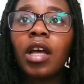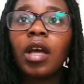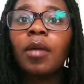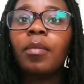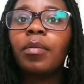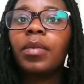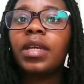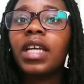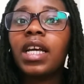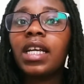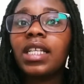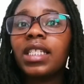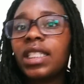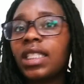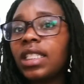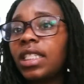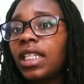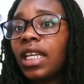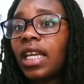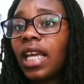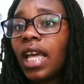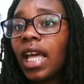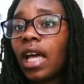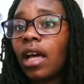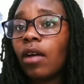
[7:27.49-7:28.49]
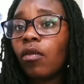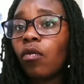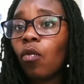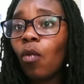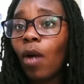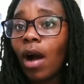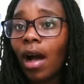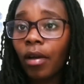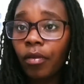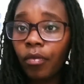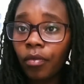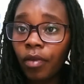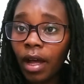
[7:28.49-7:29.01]
because it did have
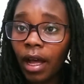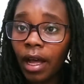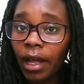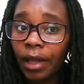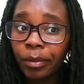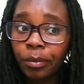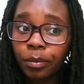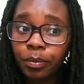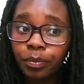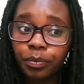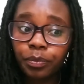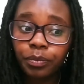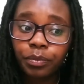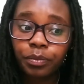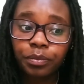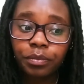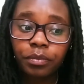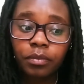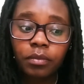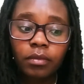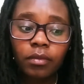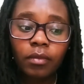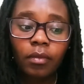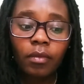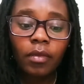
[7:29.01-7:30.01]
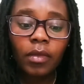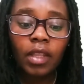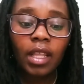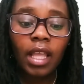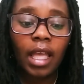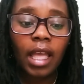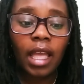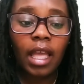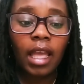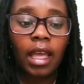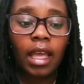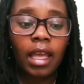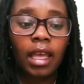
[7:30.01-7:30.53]
Wi-Fi,
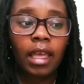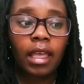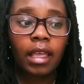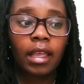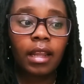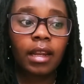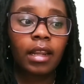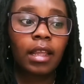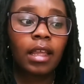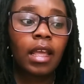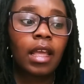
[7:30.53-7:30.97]
and